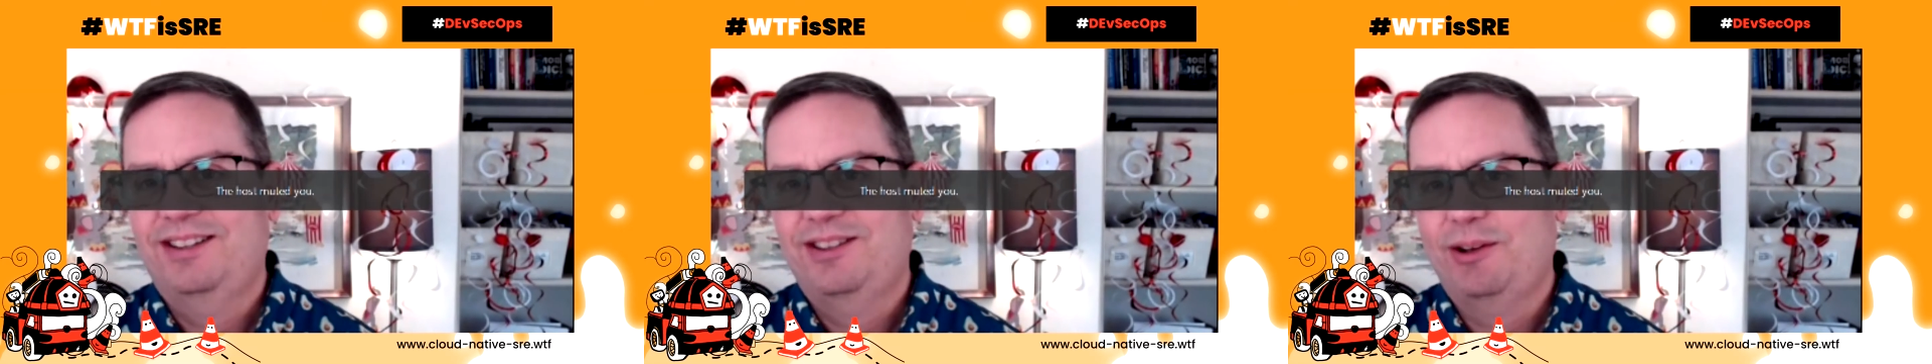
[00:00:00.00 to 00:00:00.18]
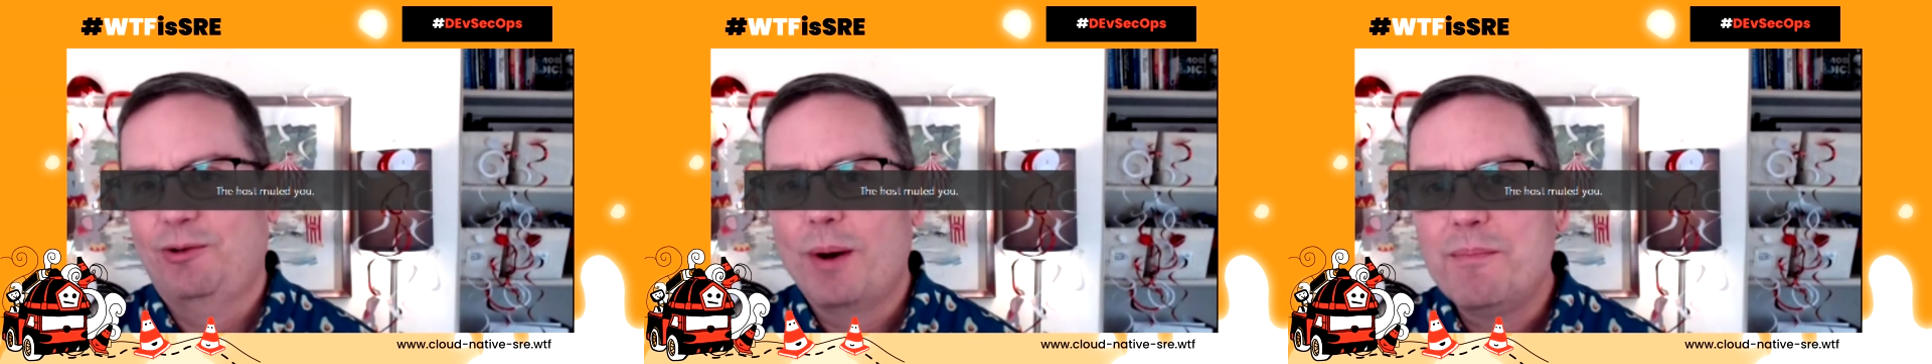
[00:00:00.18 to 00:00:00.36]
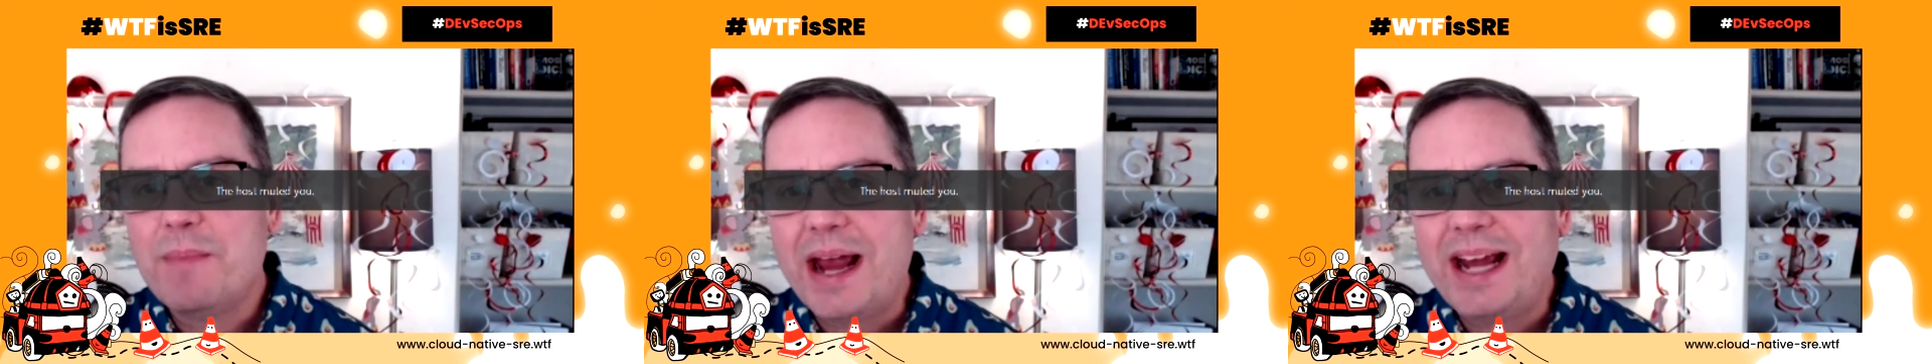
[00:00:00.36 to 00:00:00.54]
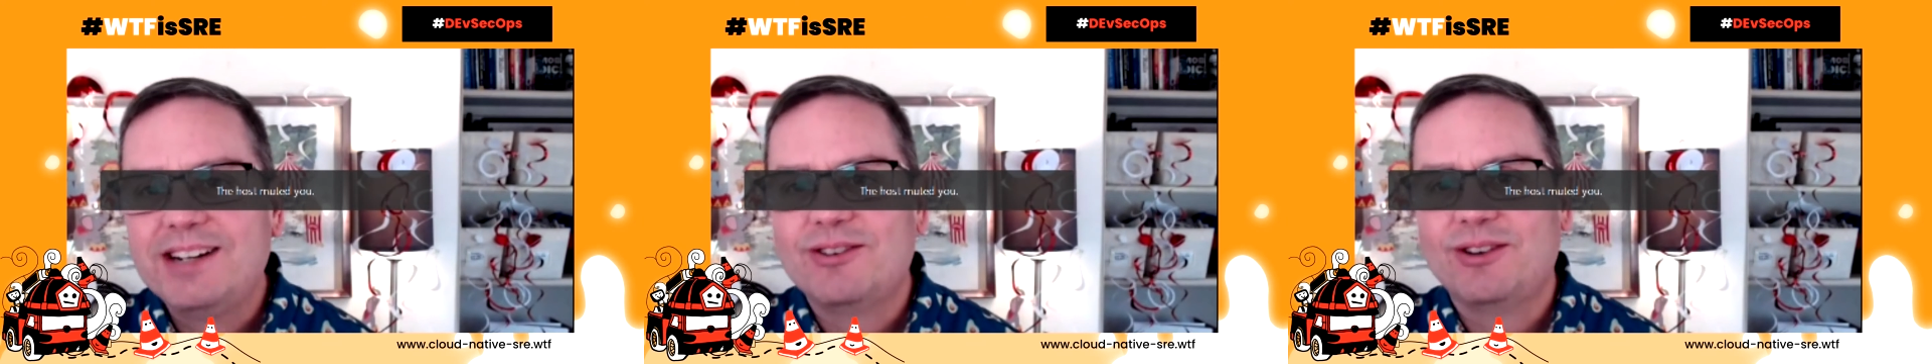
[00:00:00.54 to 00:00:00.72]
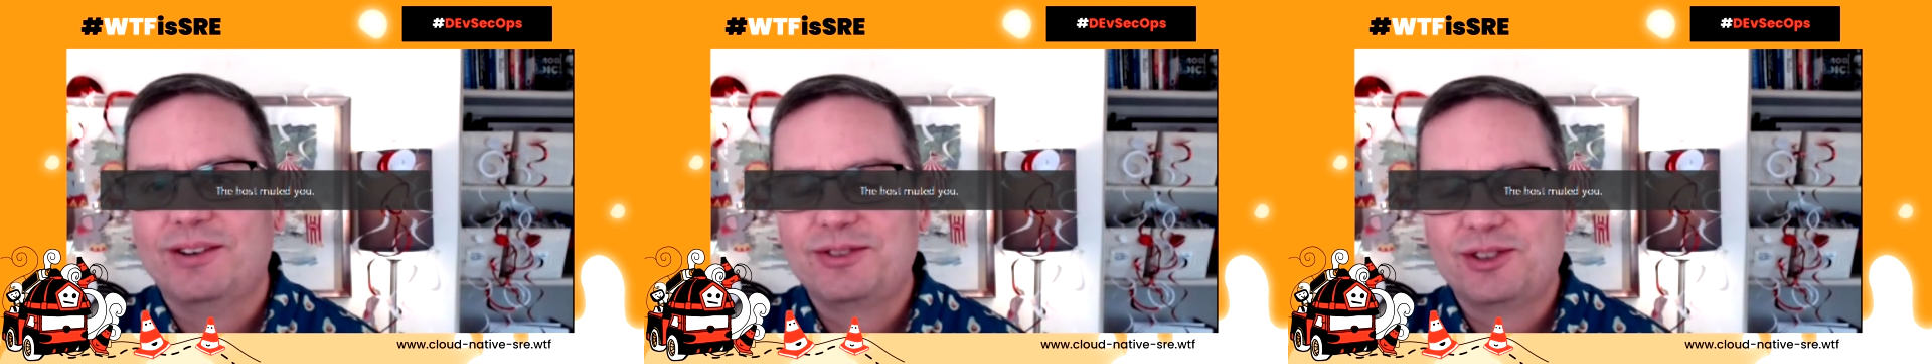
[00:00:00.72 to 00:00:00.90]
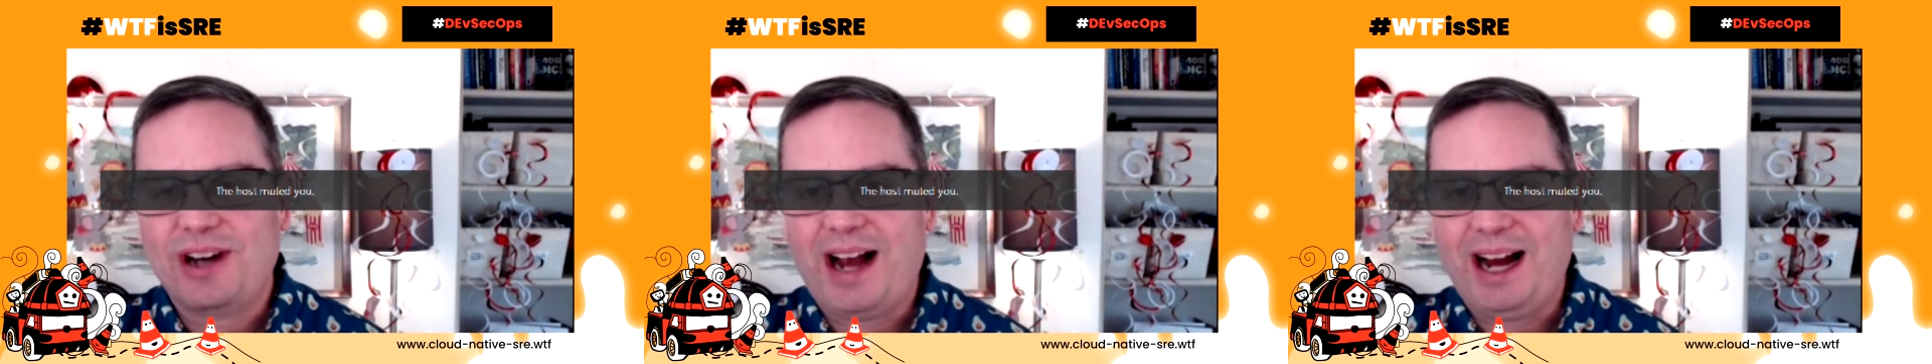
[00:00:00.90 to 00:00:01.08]
the remainder
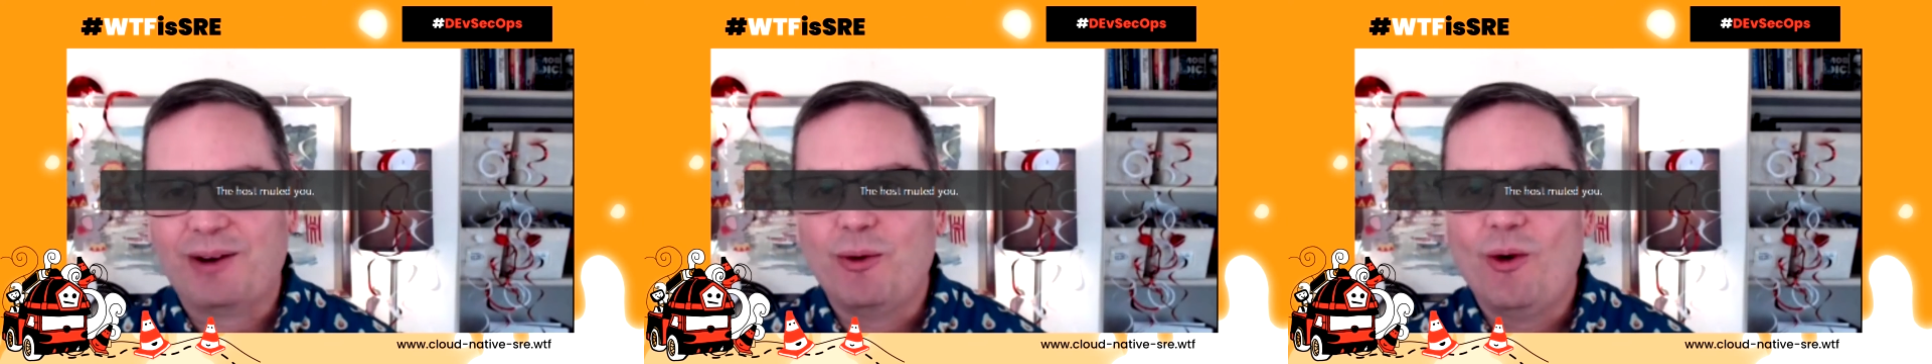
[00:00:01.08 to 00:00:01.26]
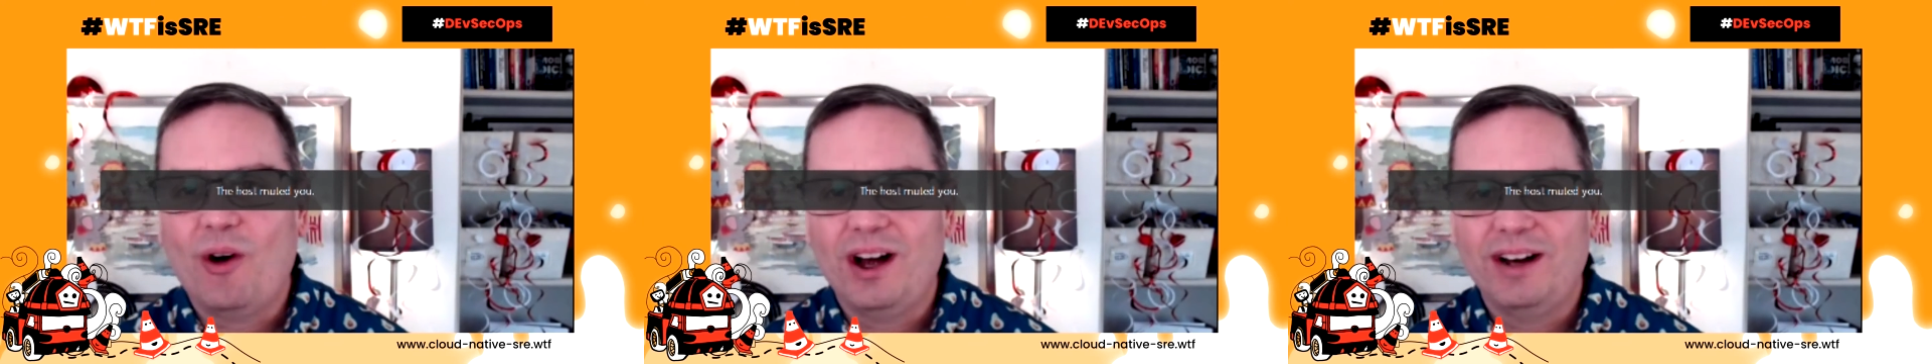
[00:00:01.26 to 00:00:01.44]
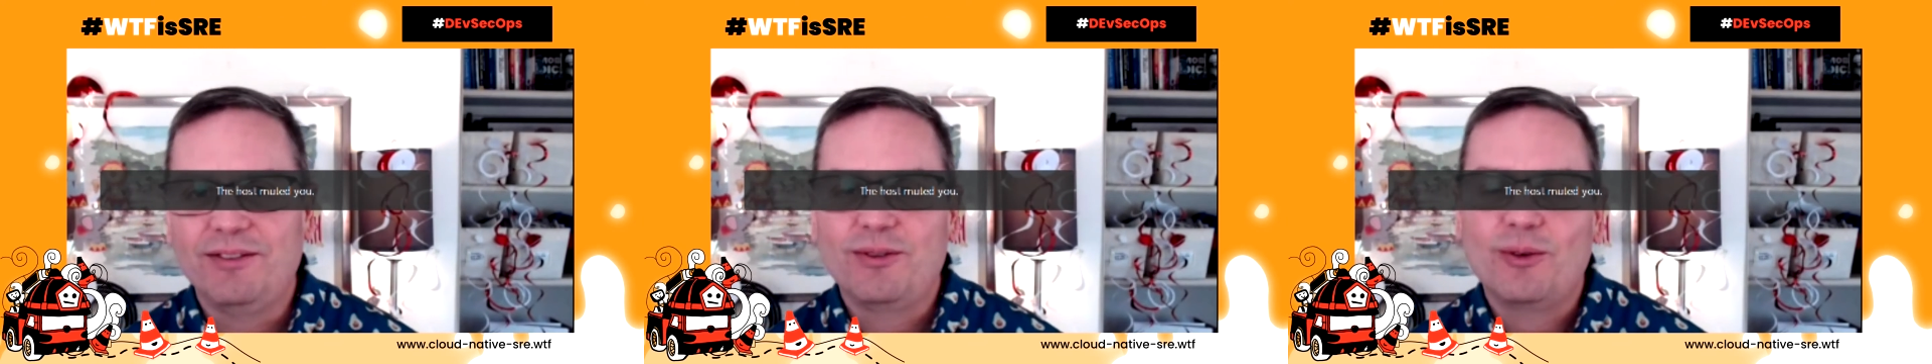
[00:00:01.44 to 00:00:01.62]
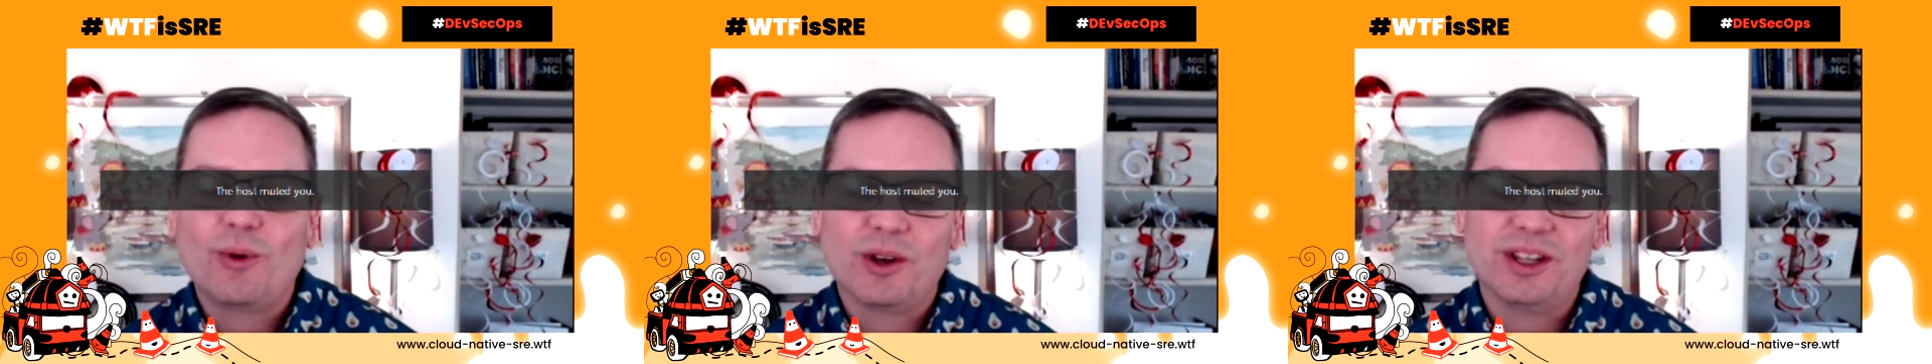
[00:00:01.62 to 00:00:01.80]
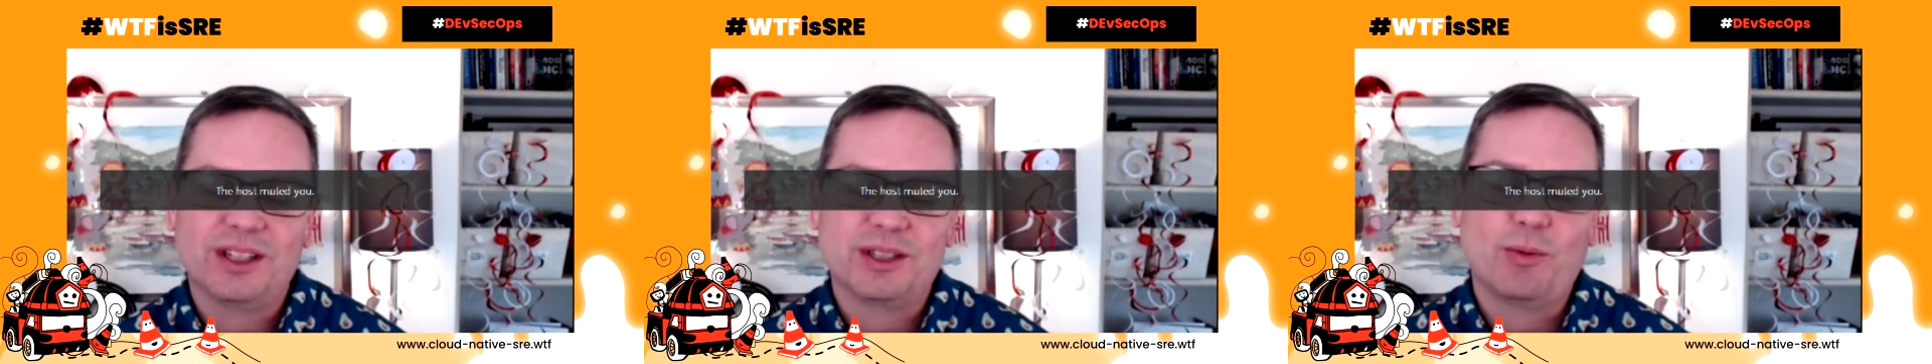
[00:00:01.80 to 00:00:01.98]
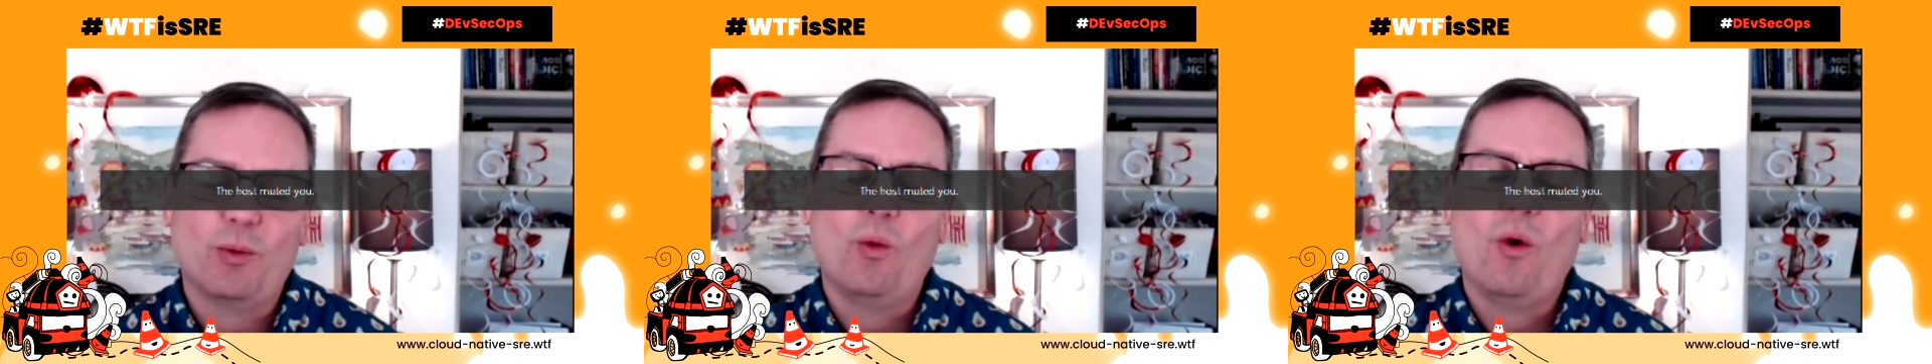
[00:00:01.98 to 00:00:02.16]
of track one for
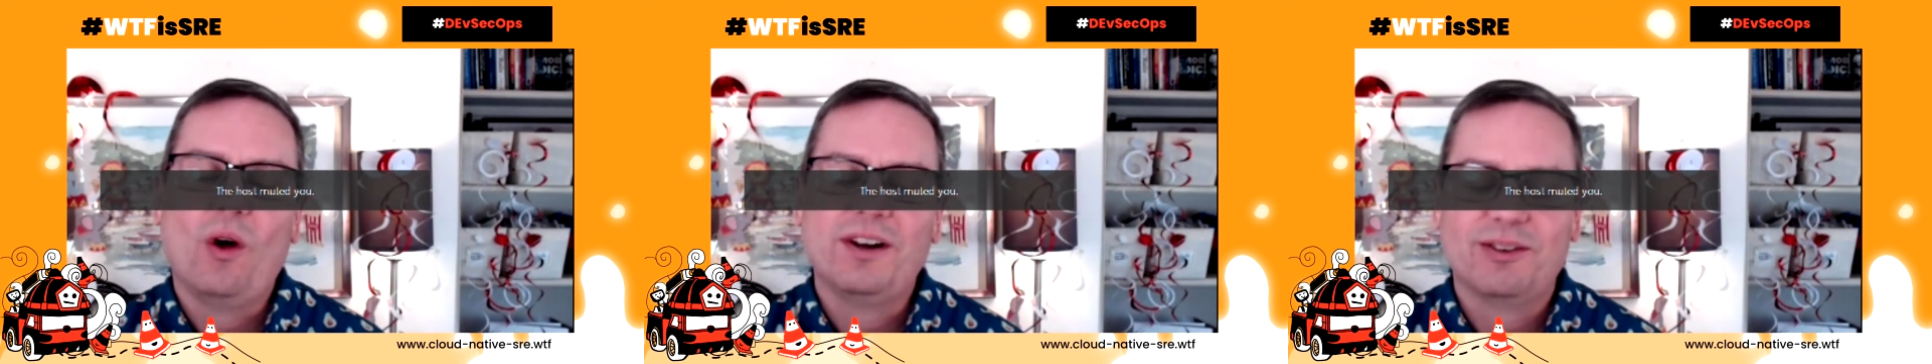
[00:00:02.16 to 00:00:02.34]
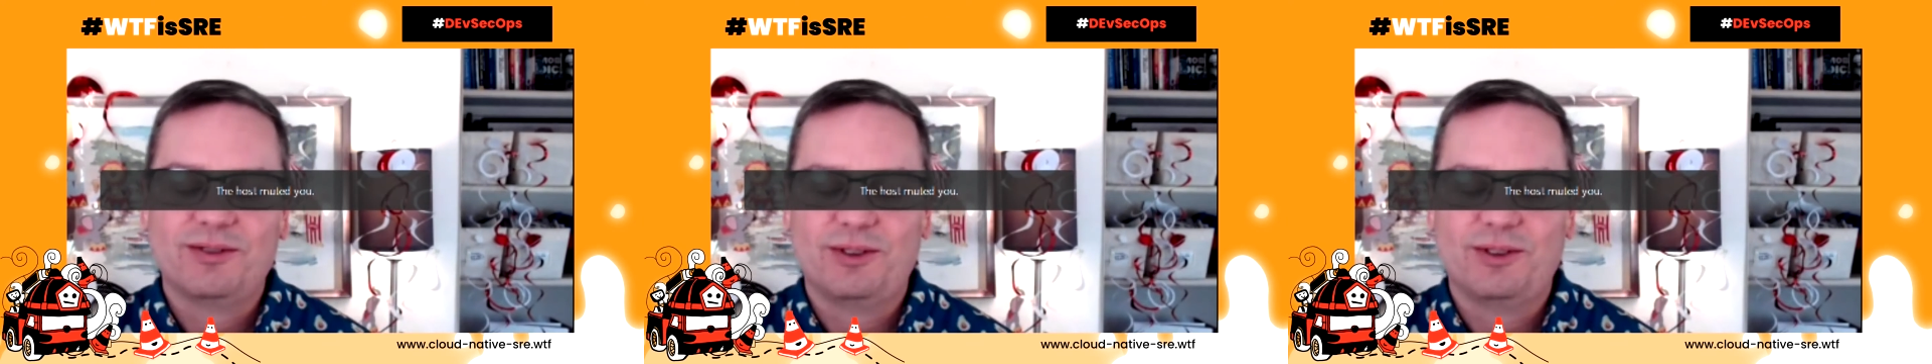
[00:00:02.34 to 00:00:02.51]
this wonderful